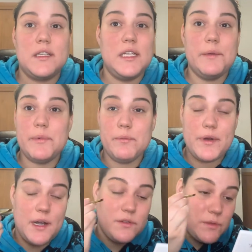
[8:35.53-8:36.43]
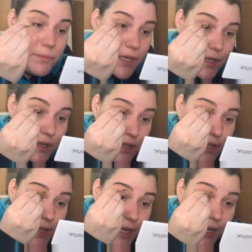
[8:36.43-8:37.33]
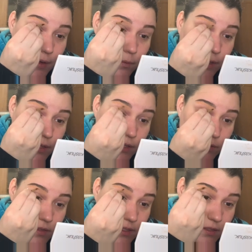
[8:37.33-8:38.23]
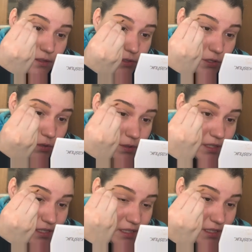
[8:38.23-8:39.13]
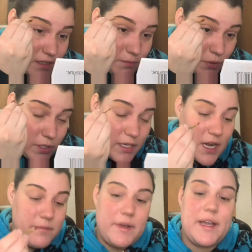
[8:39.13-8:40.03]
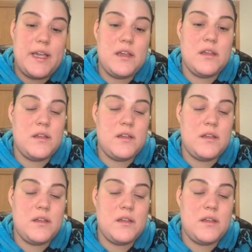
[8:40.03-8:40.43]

clean up your brows, but I will use this to put on my